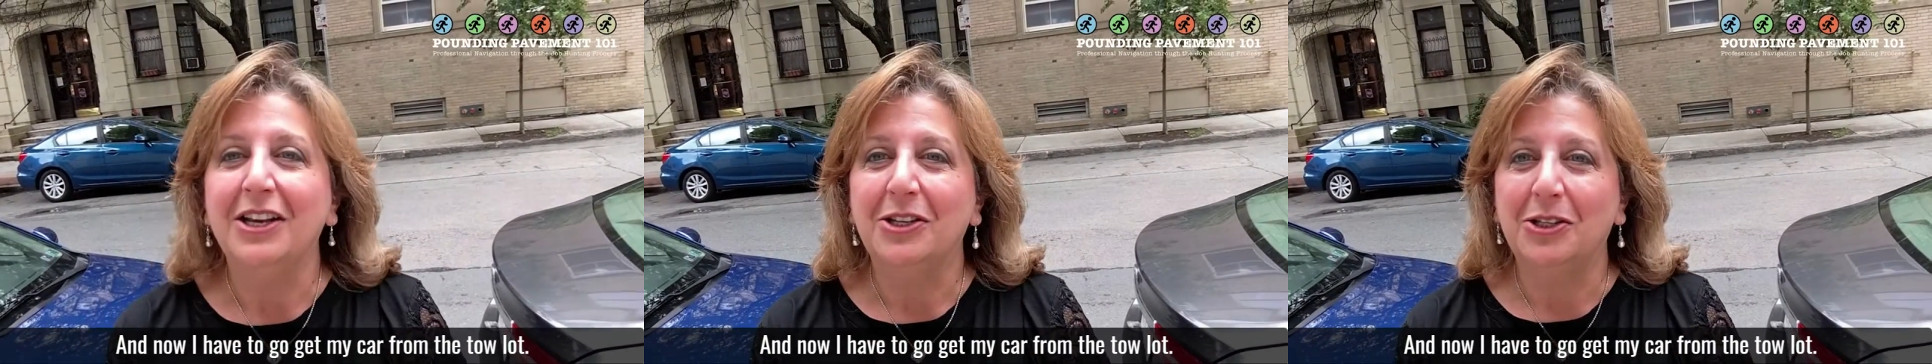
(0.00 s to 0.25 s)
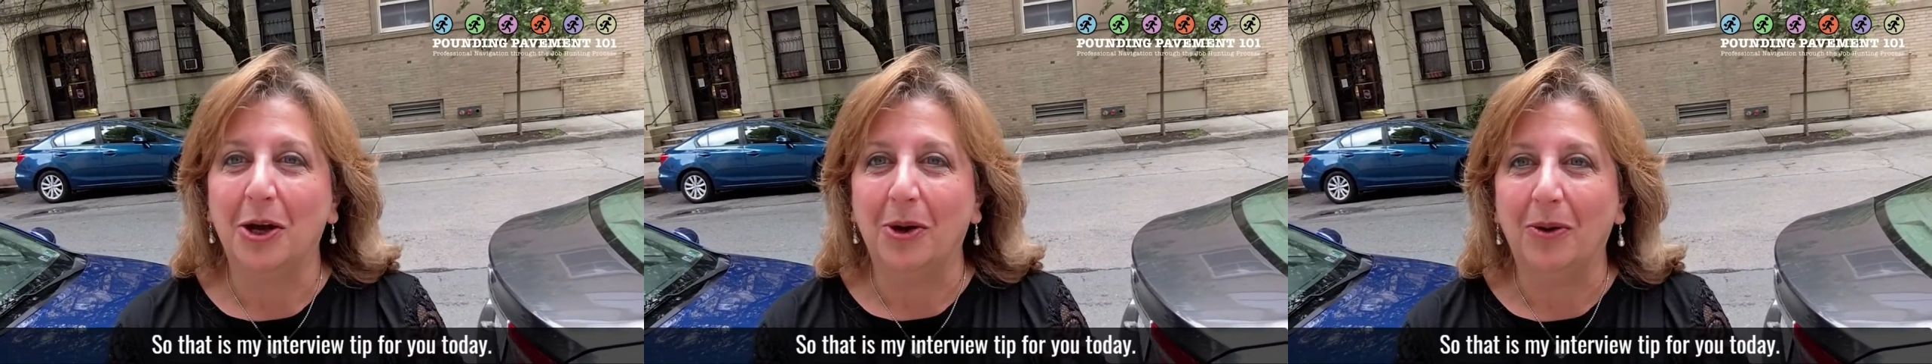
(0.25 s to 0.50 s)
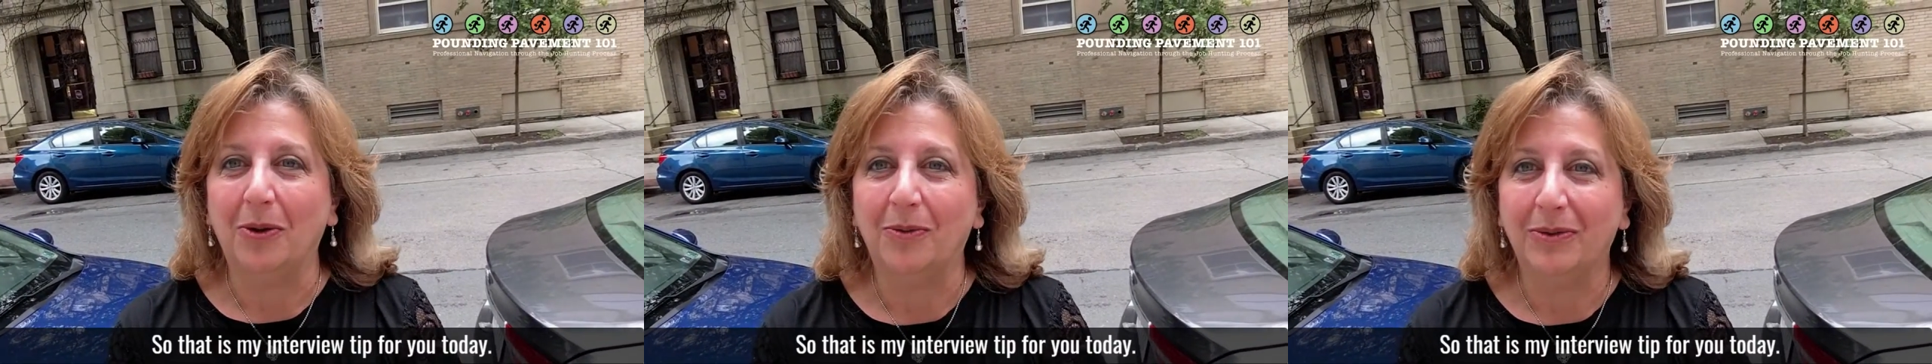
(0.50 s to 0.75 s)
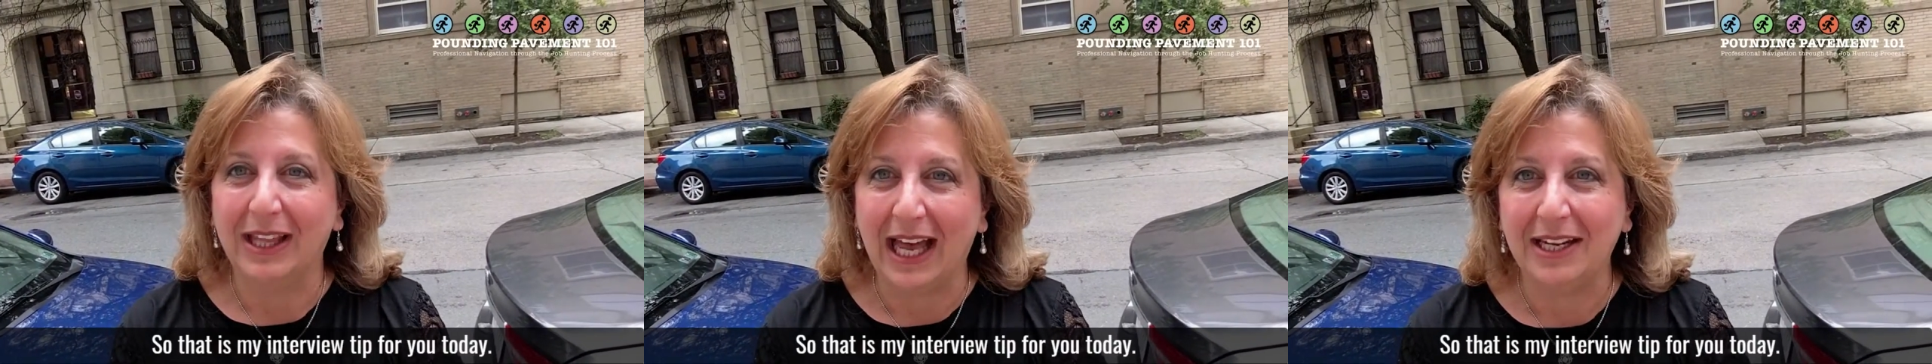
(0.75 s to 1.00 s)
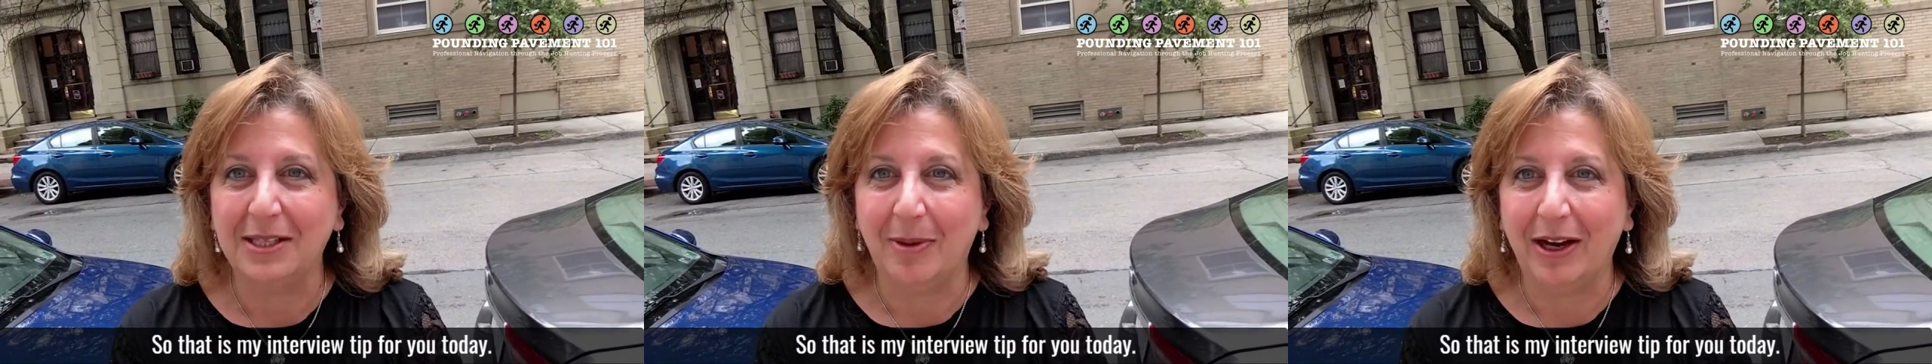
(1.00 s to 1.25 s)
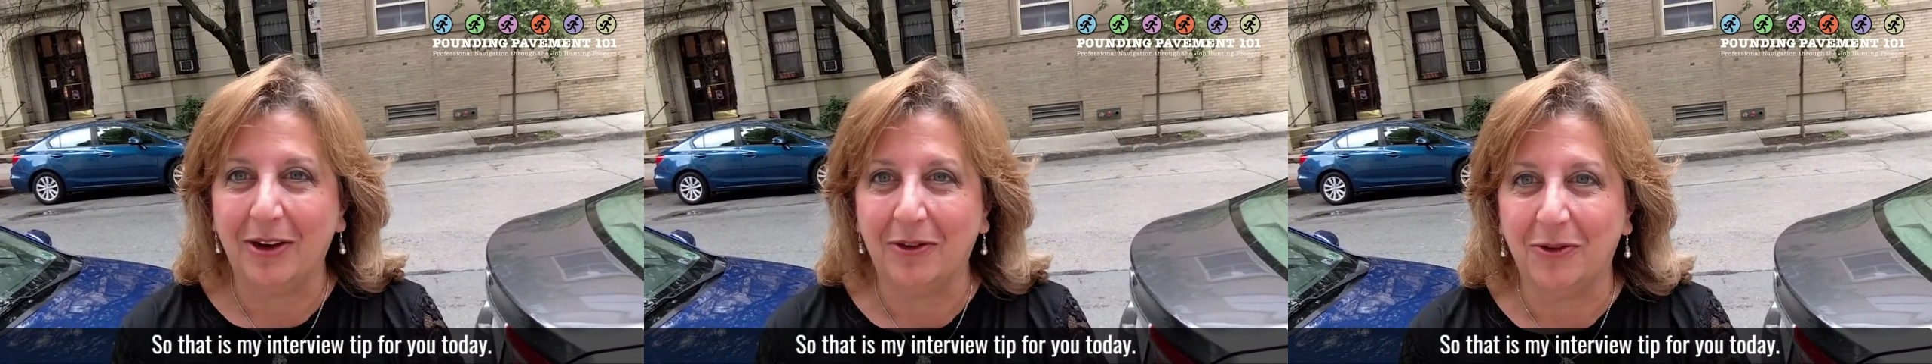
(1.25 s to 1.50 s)
So that is
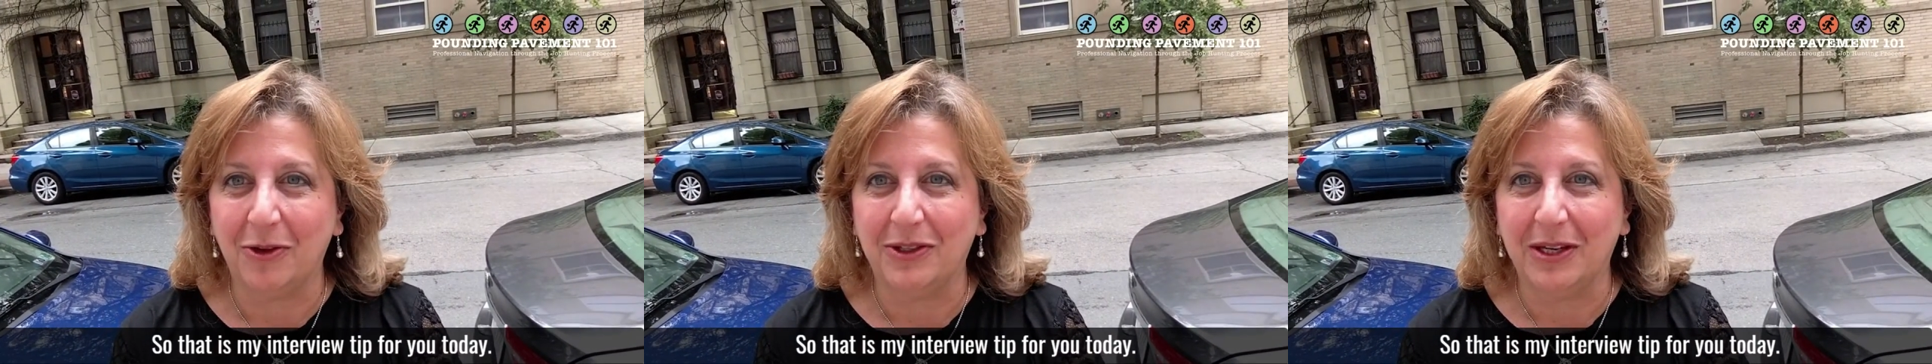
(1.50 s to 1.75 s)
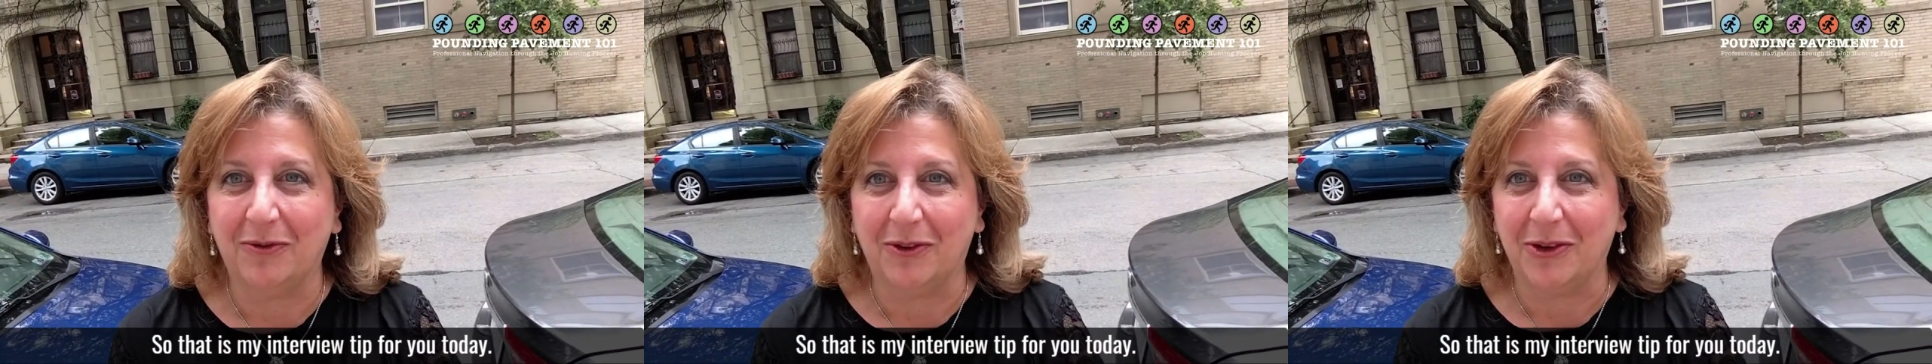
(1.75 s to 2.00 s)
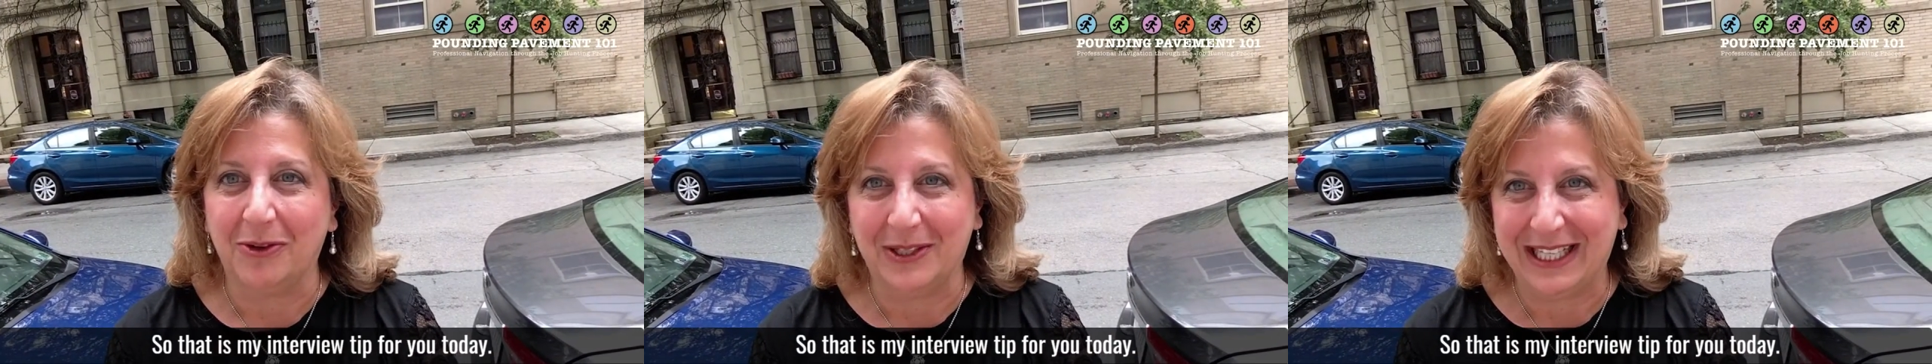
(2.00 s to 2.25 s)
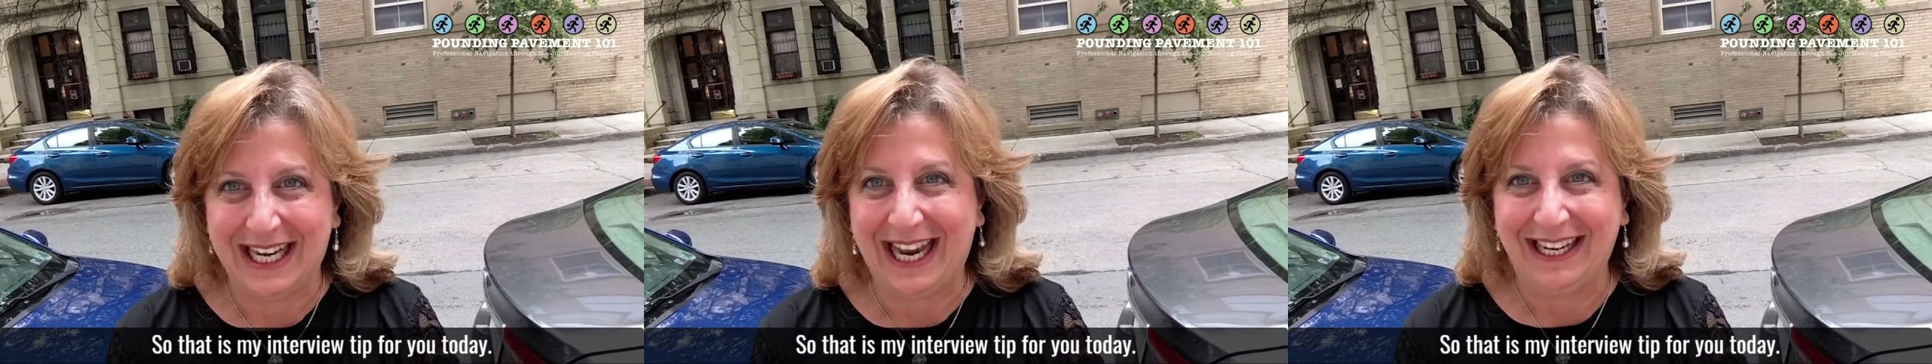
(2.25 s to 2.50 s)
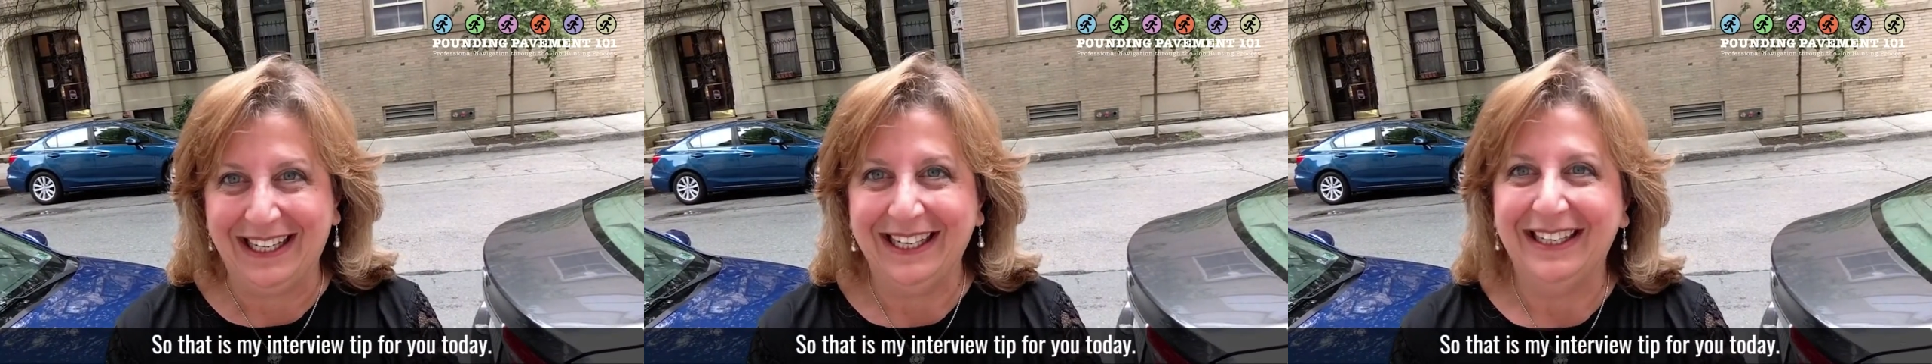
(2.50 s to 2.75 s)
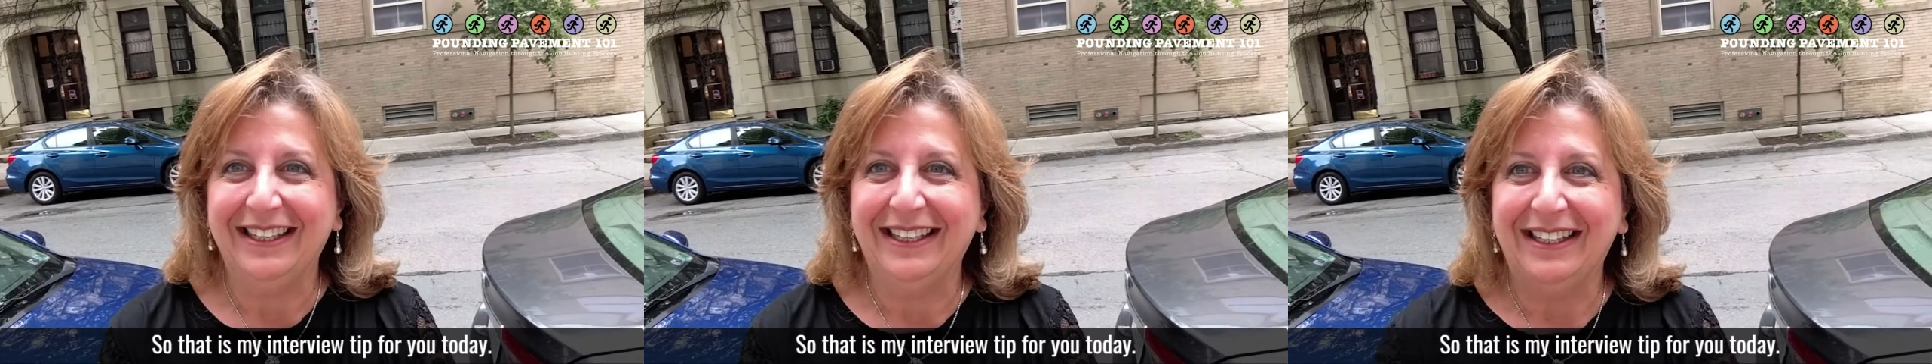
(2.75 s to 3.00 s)
my interview tip for you today.
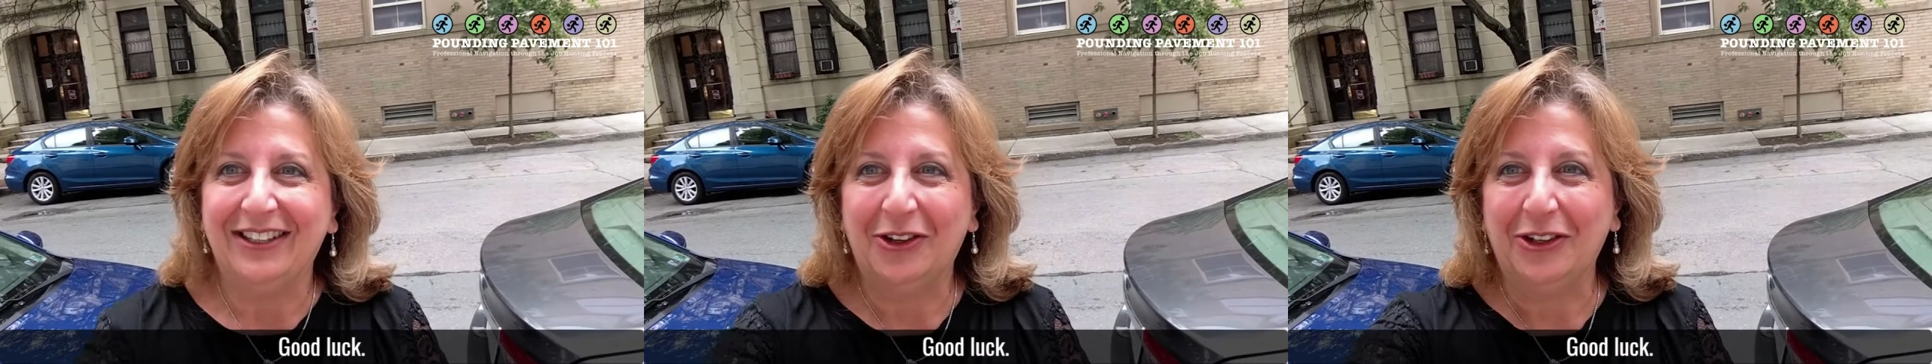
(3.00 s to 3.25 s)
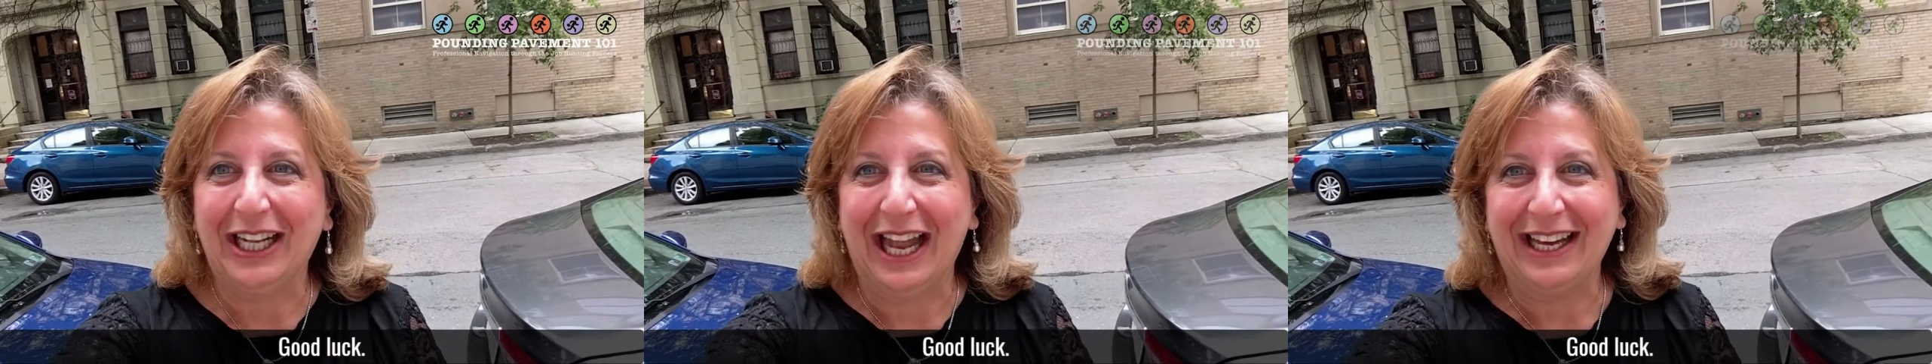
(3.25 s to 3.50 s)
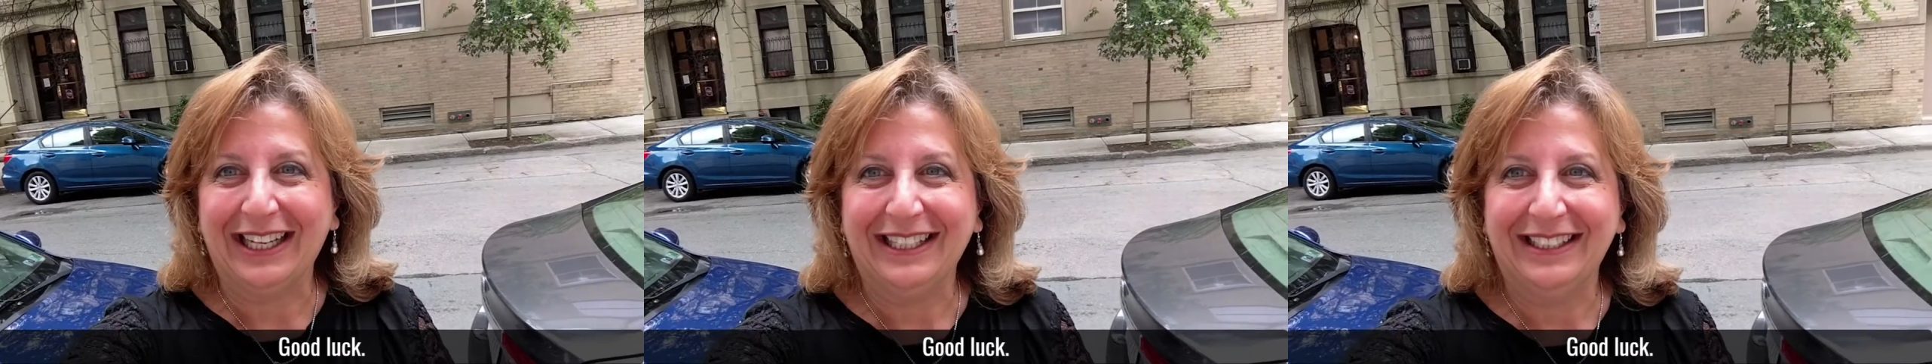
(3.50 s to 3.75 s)
Good luck.